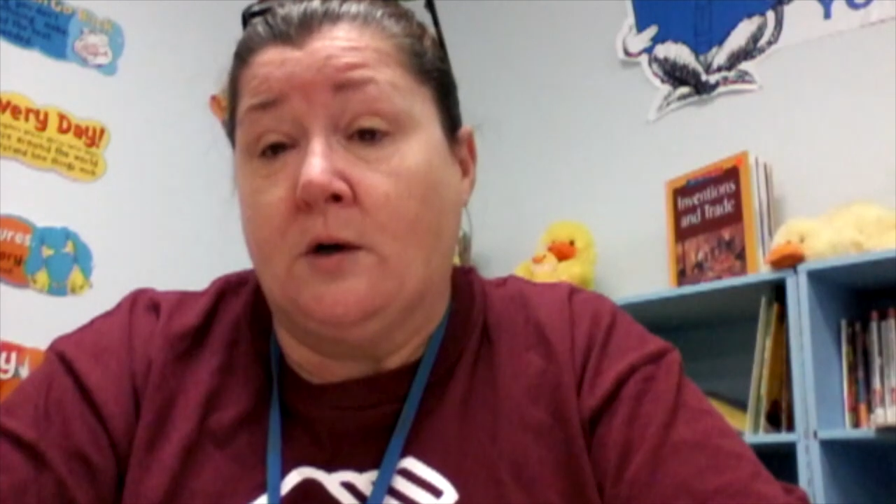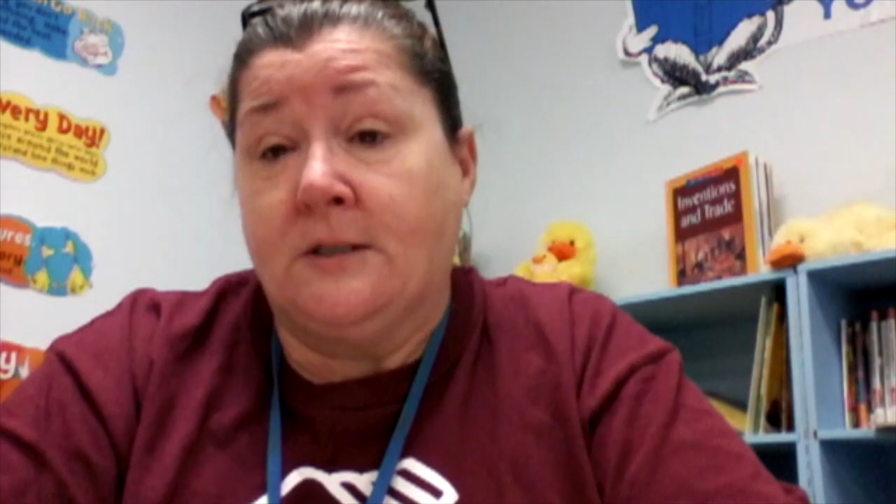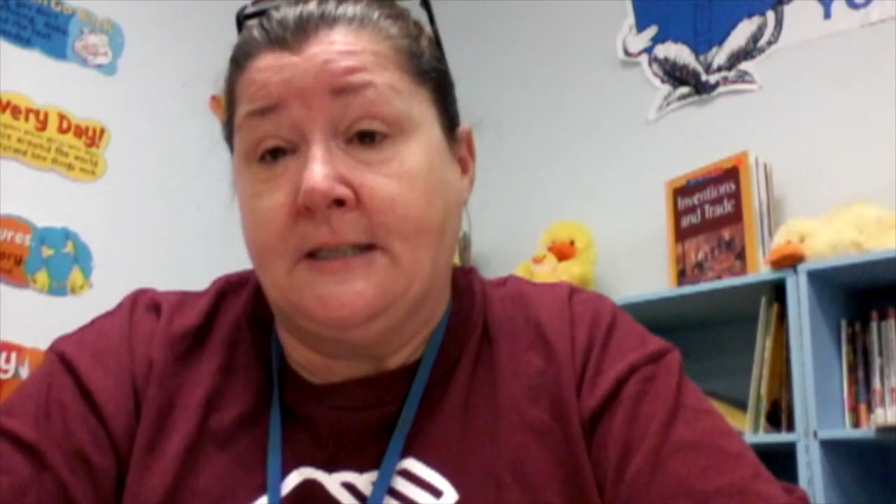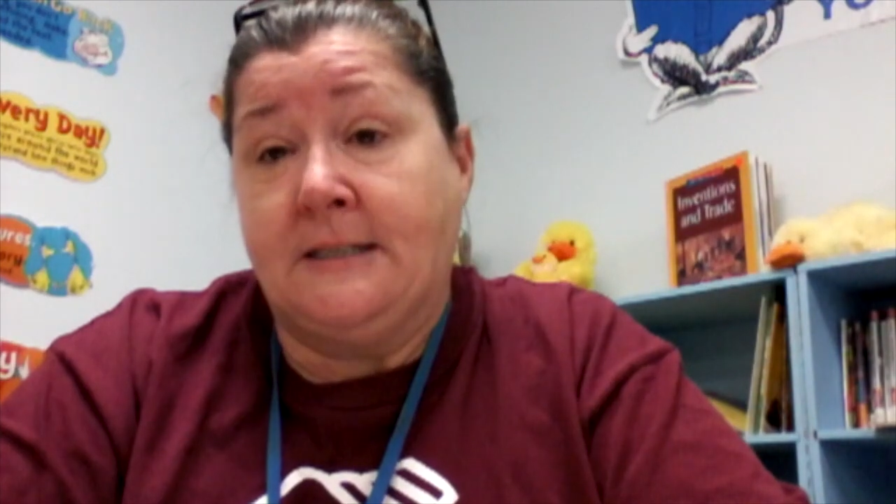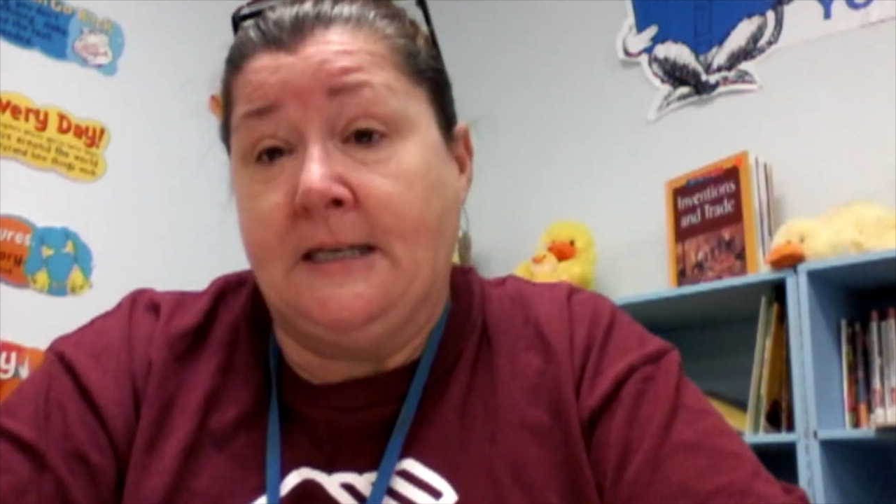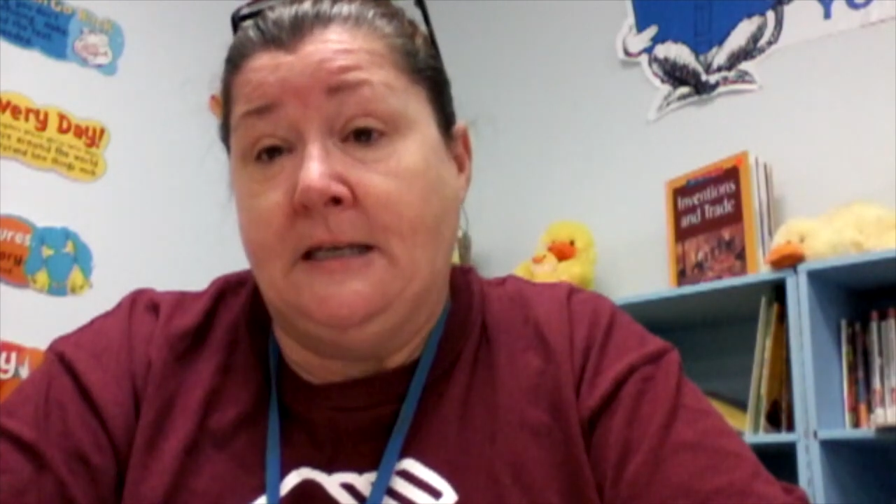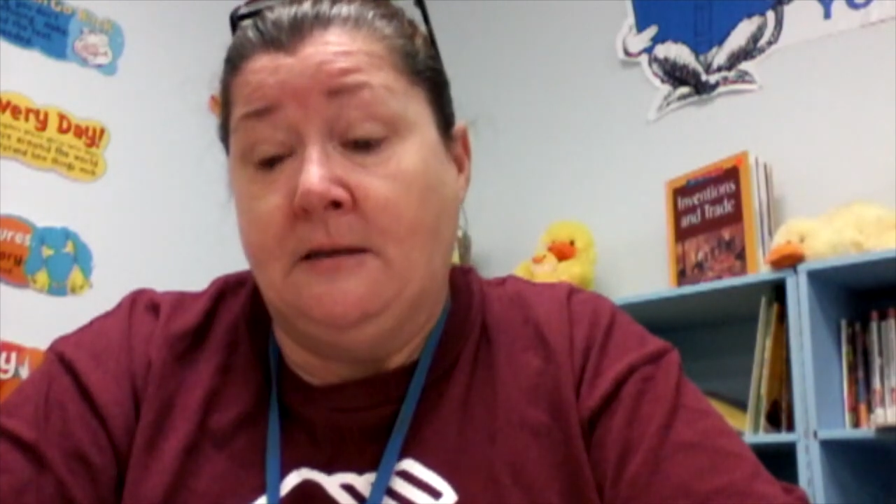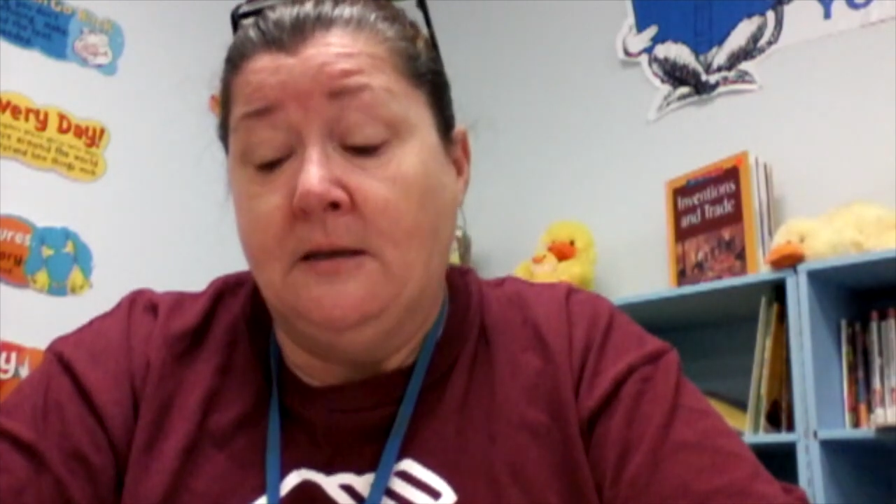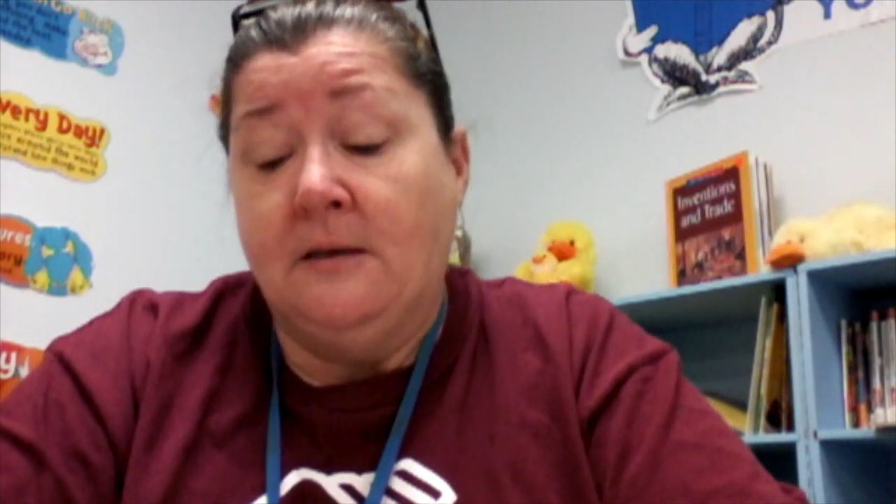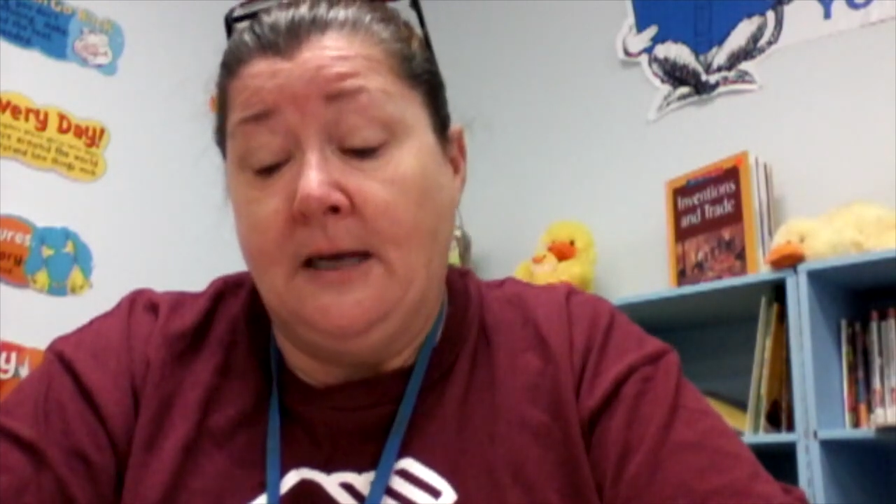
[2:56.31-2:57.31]
since
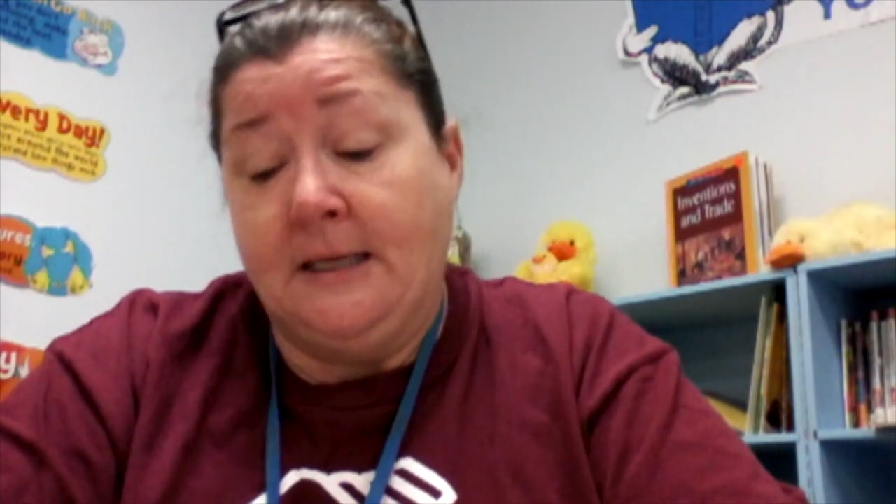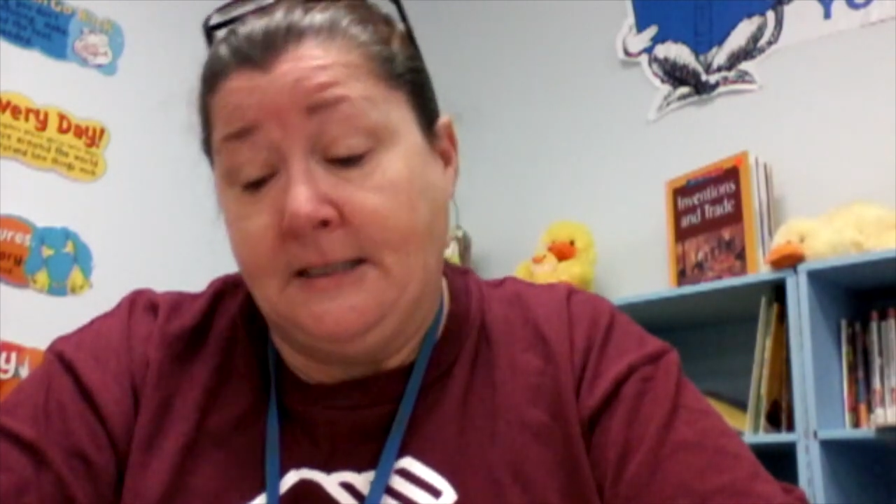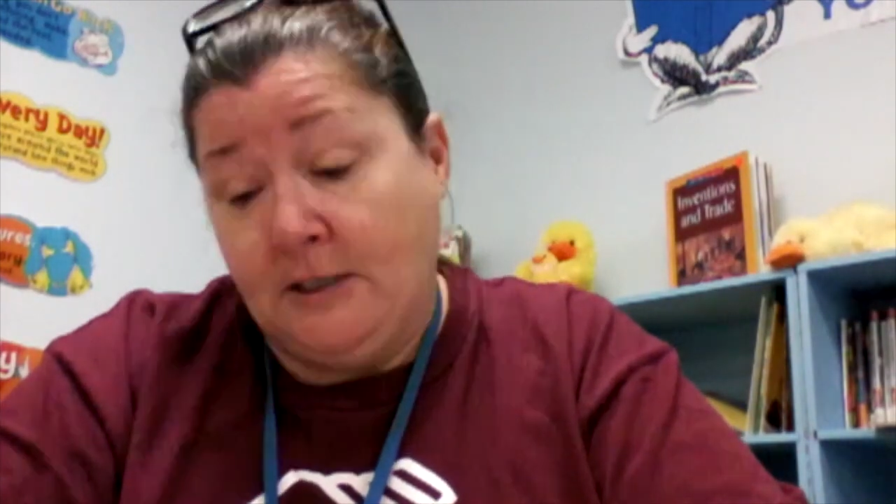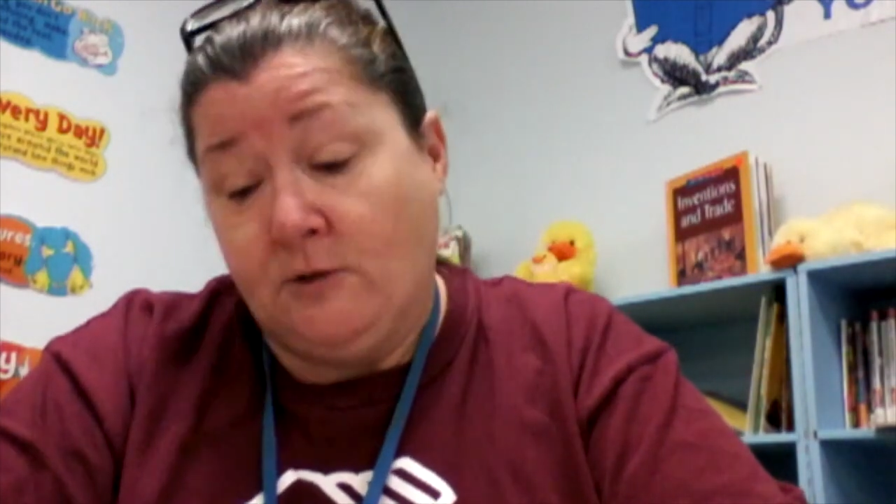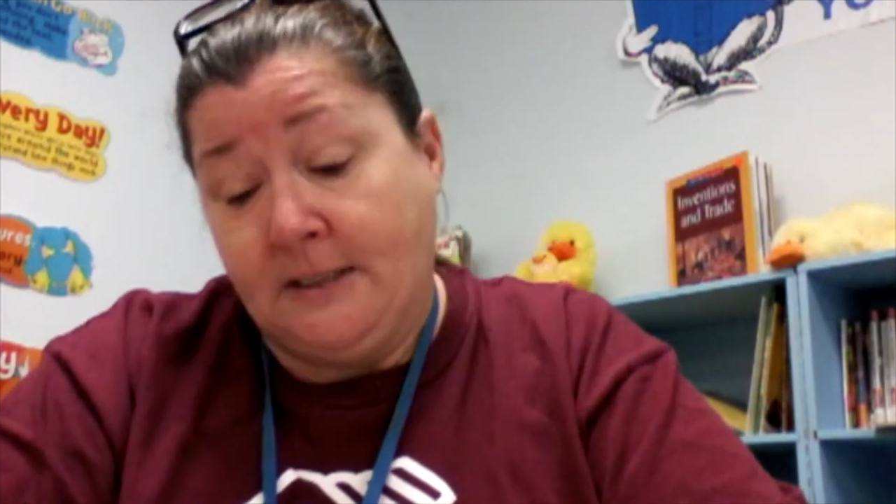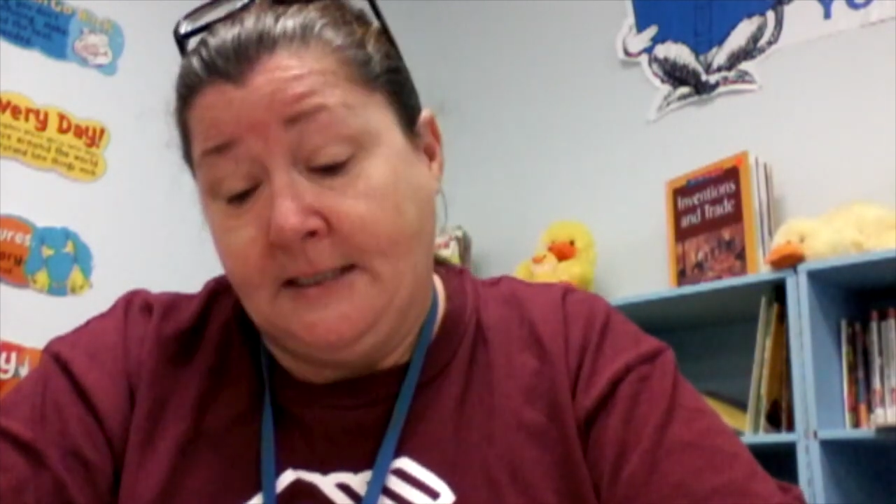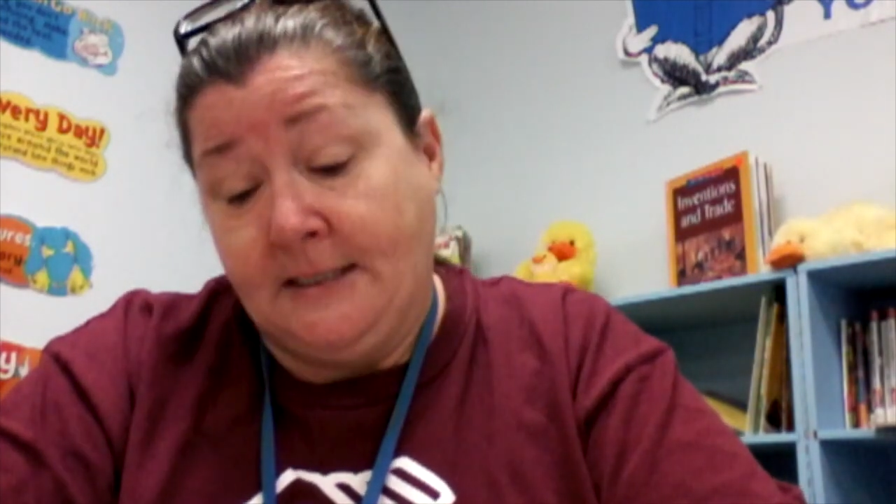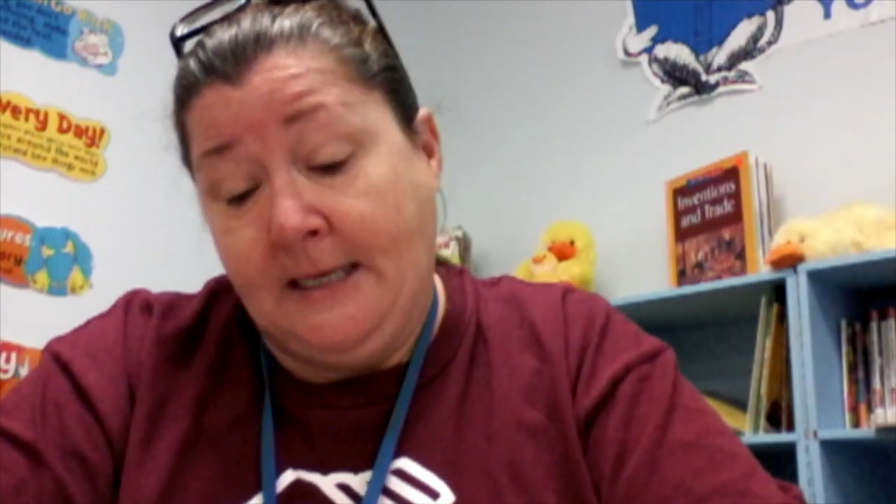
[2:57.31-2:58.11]
he had tilted his